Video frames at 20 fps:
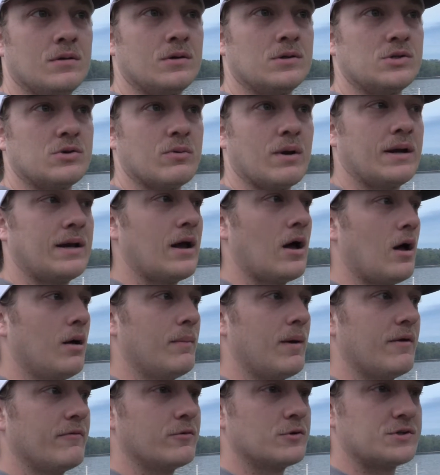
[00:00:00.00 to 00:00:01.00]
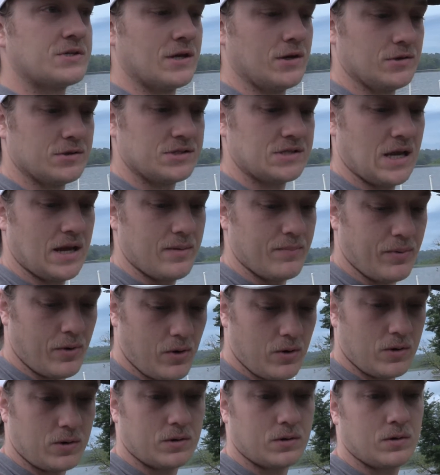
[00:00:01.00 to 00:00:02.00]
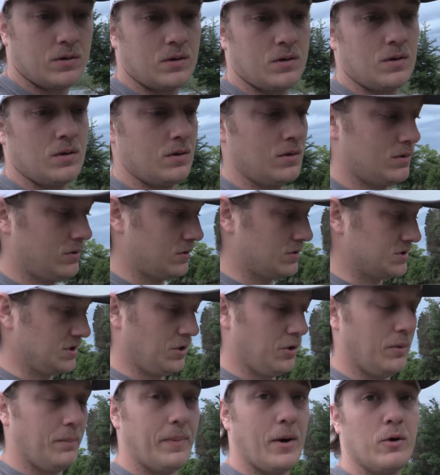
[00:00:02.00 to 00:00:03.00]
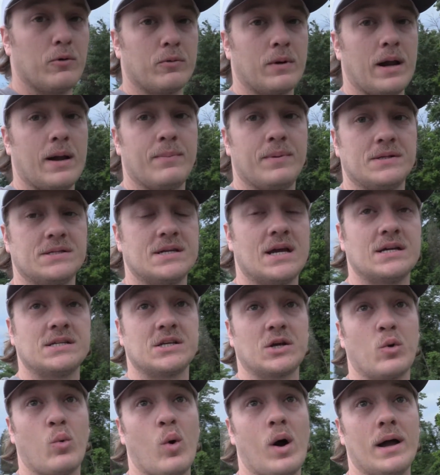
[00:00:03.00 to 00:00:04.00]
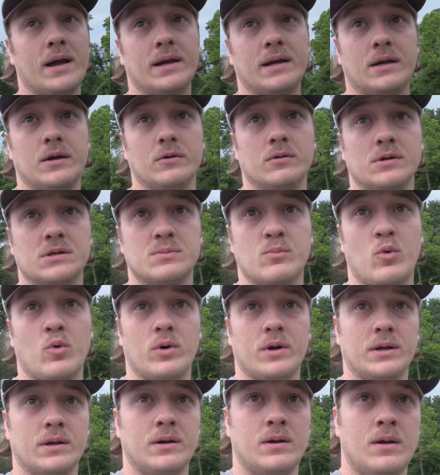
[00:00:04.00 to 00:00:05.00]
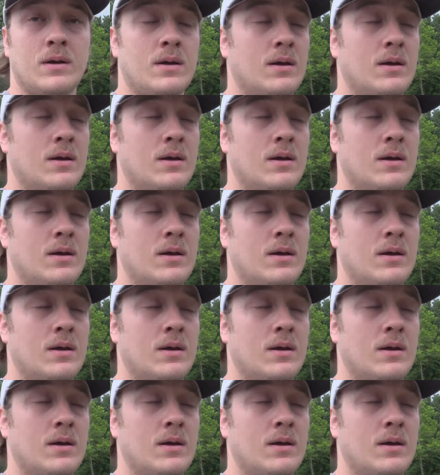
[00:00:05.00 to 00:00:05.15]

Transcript: So right now I'm at Versailles State Park there's a little boat ramp. It's nice and quiet here this morning.